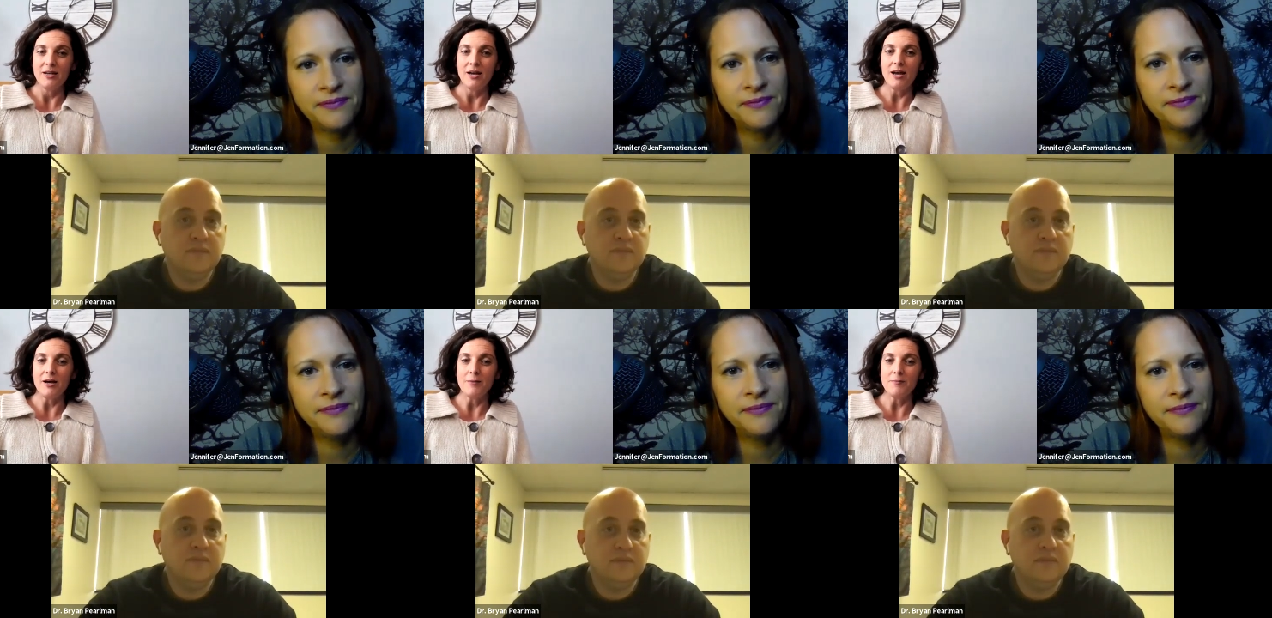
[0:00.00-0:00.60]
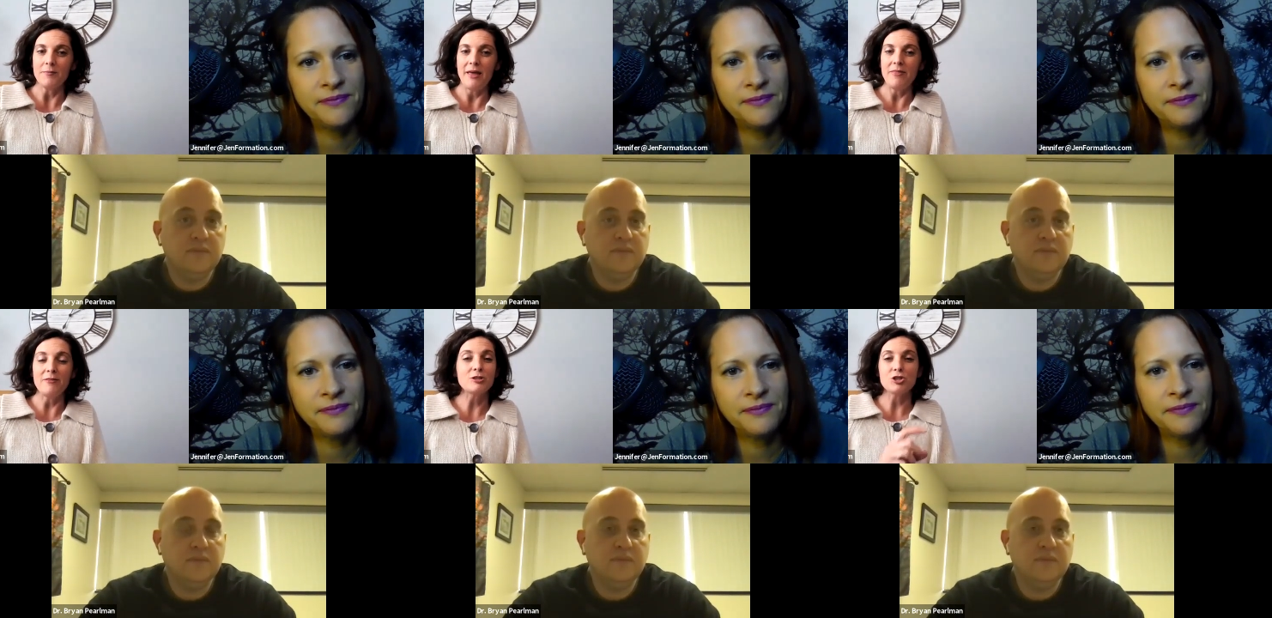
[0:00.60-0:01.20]
Speaker 1: Um, and
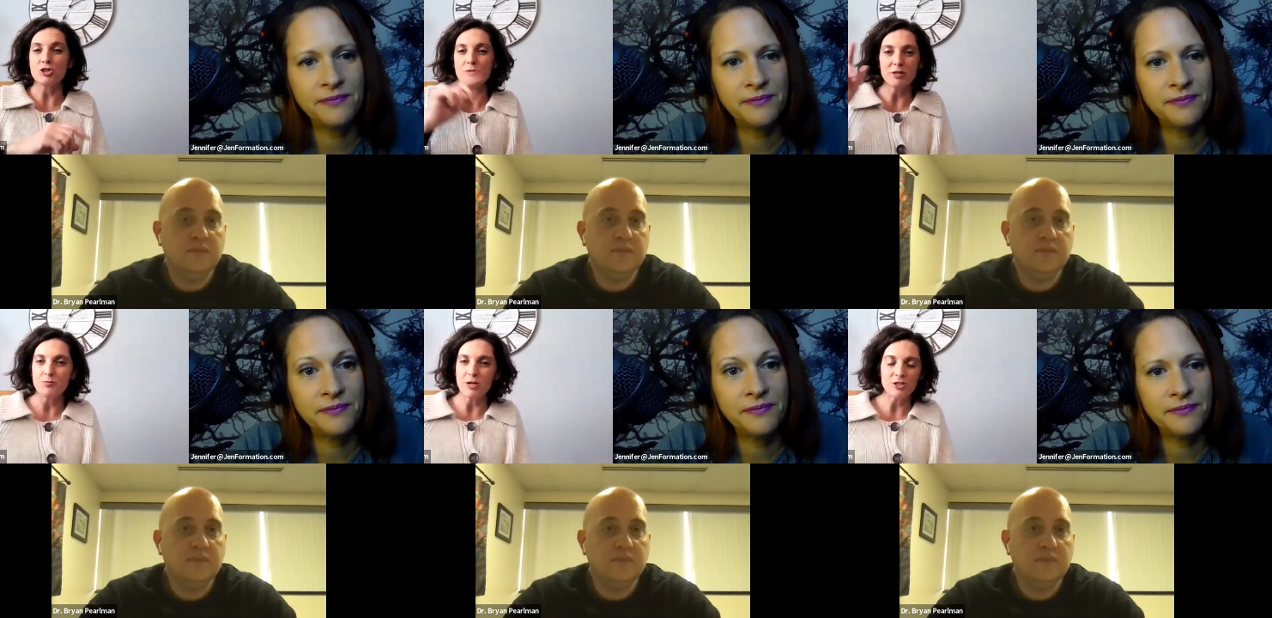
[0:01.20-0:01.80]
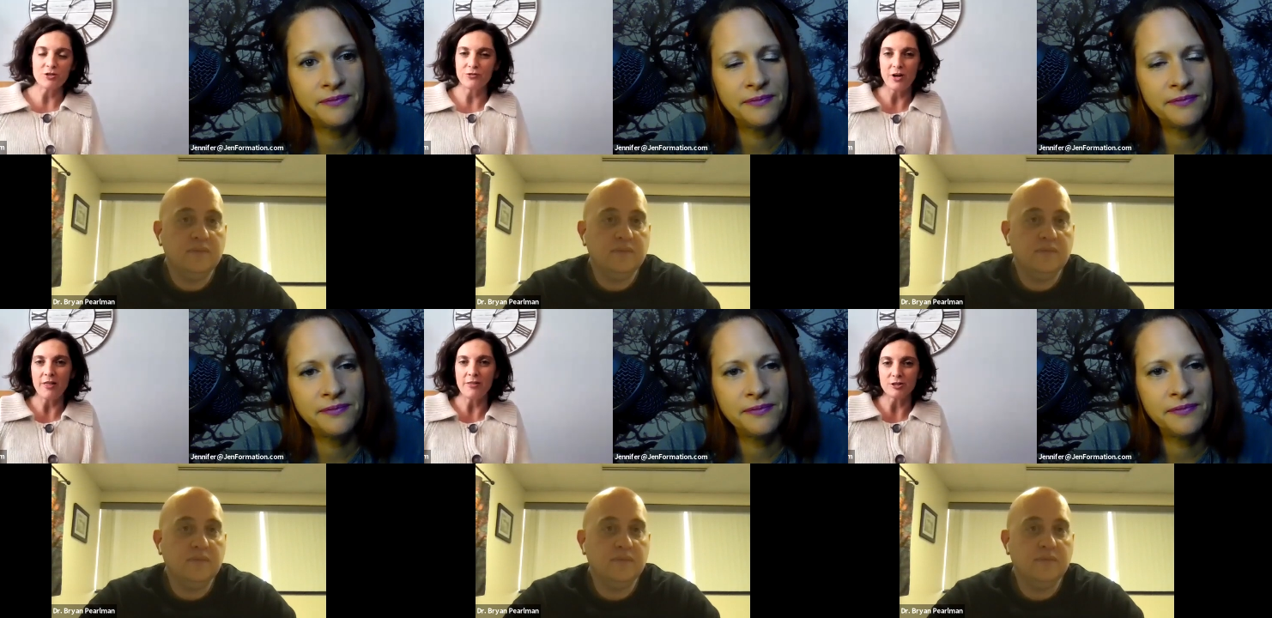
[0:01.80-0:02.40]
then there's just too much pressure
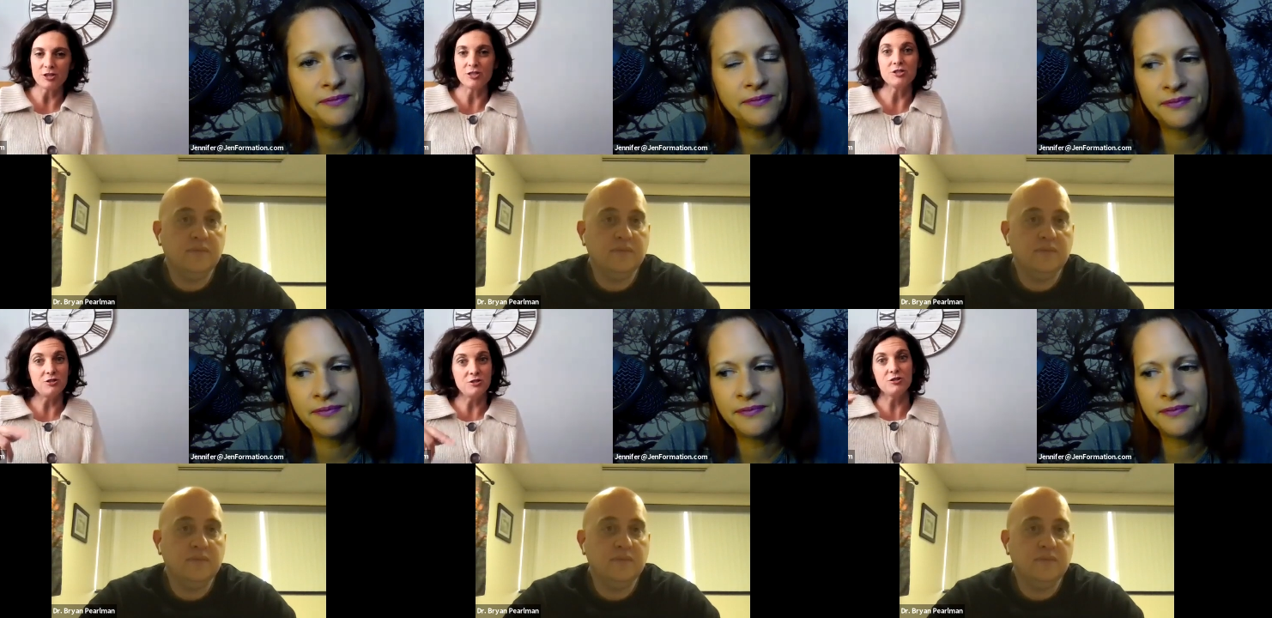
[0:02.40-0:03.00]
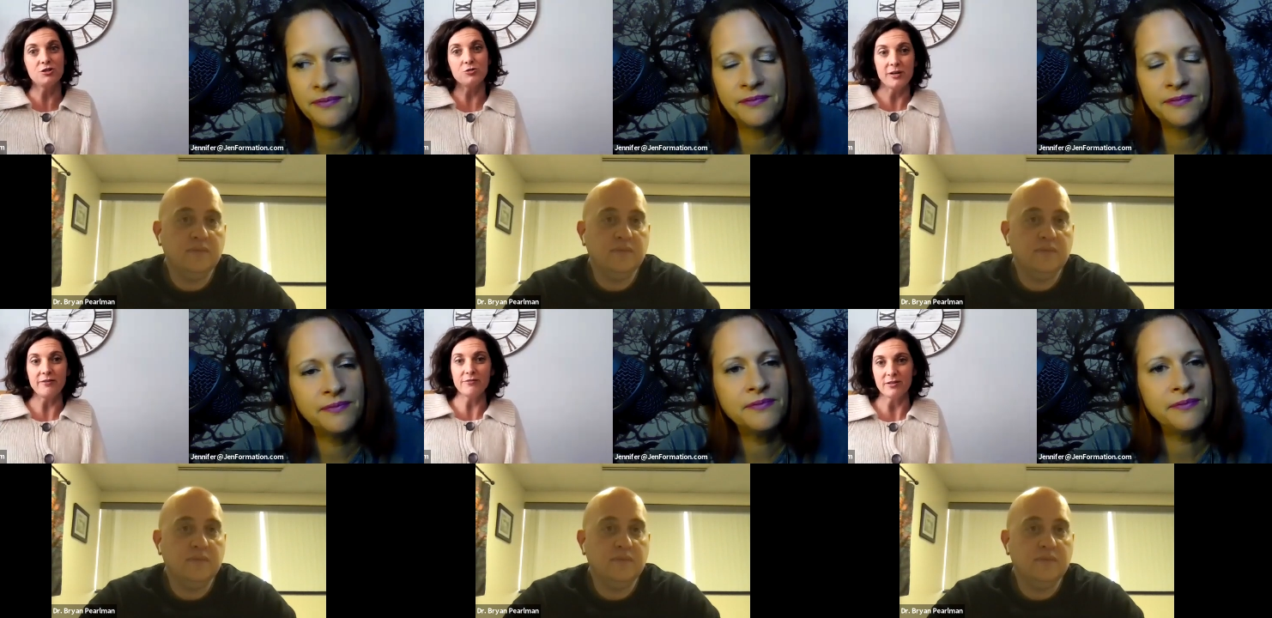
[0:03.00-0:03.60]
for others to do
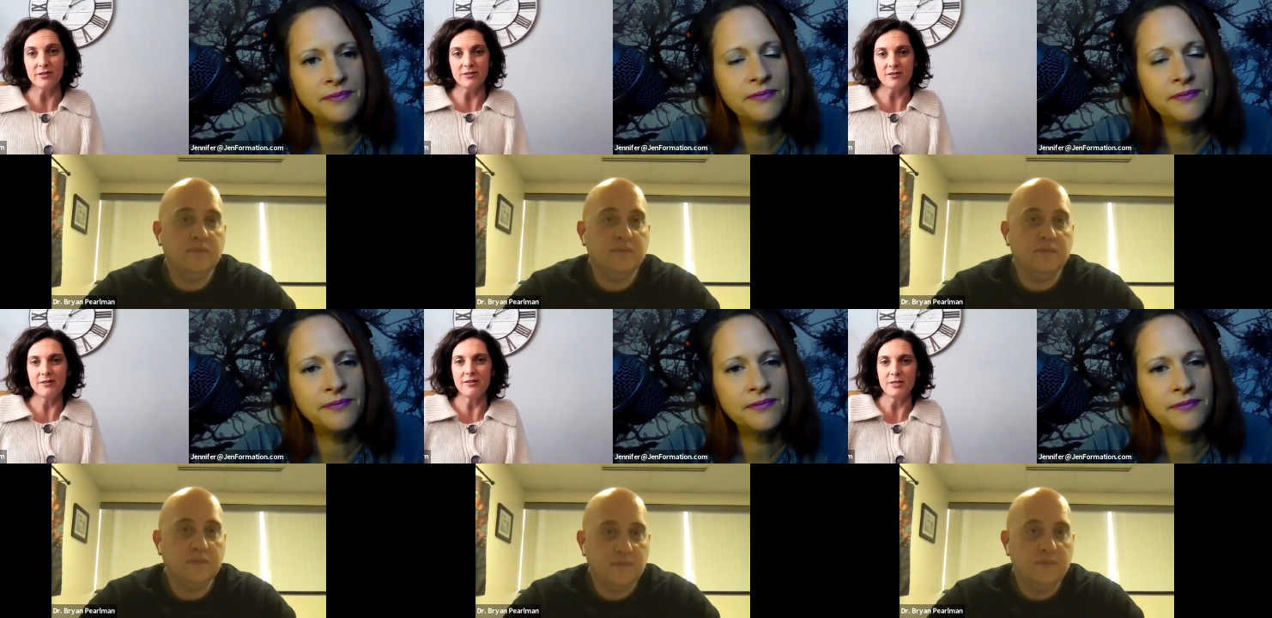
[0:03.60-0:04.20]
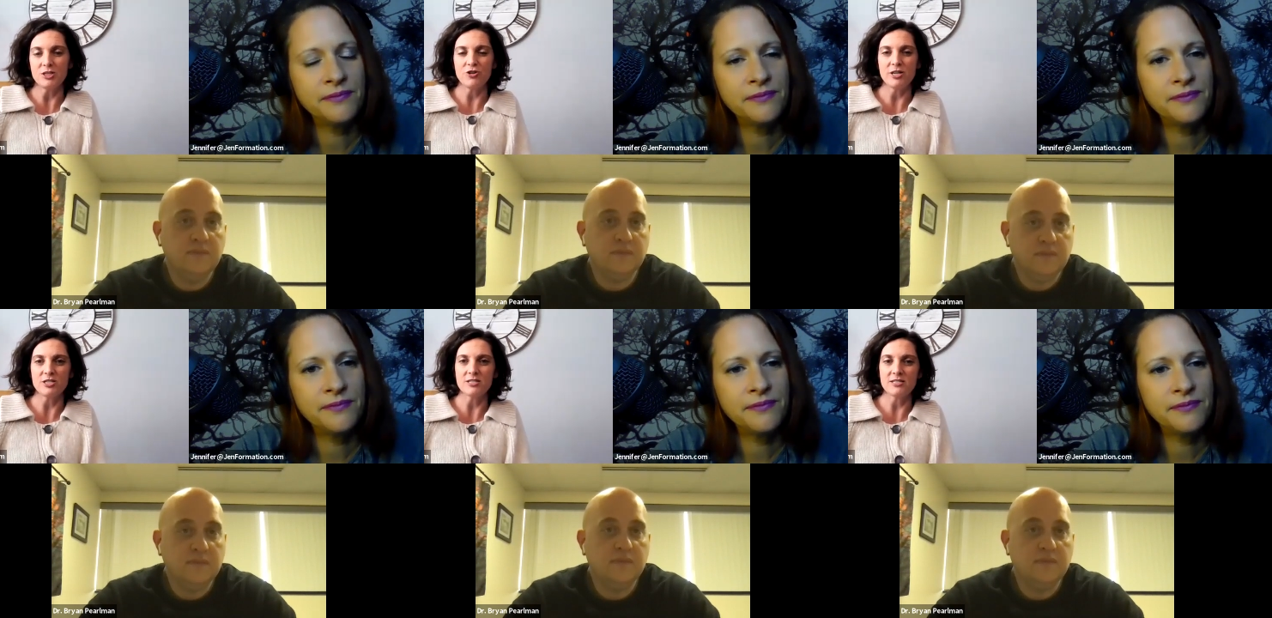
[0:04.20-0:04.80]
whatever the
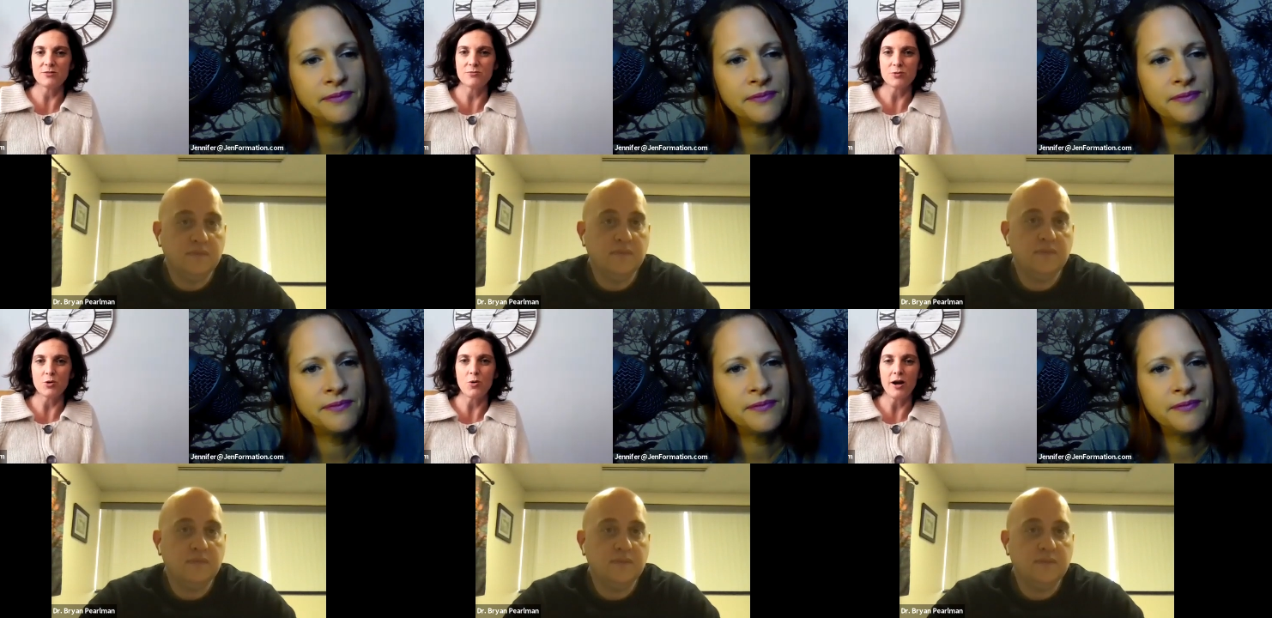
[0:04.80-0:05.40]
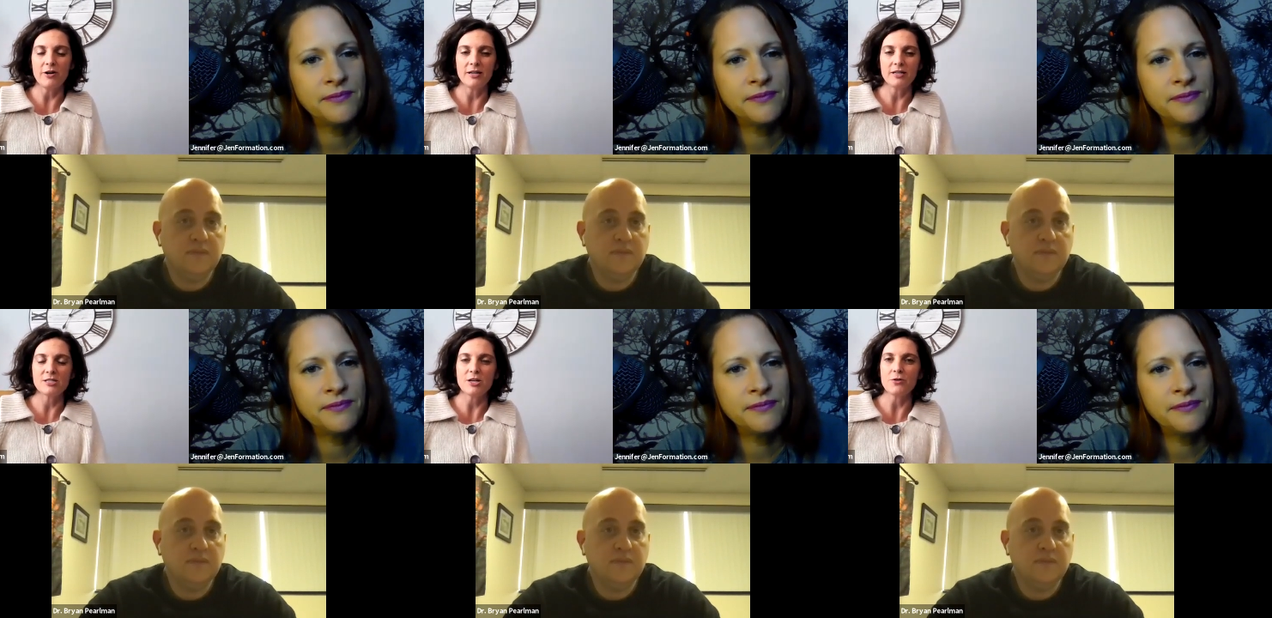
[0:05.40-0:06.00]
administration is requiring.
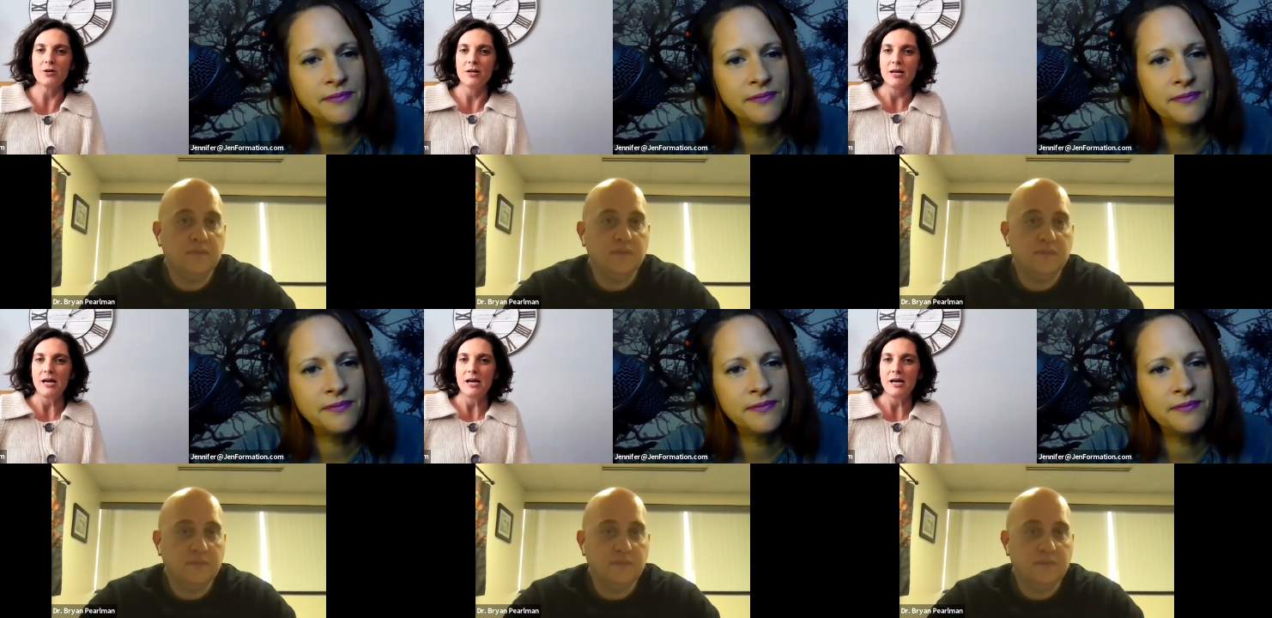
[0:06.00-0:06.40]
So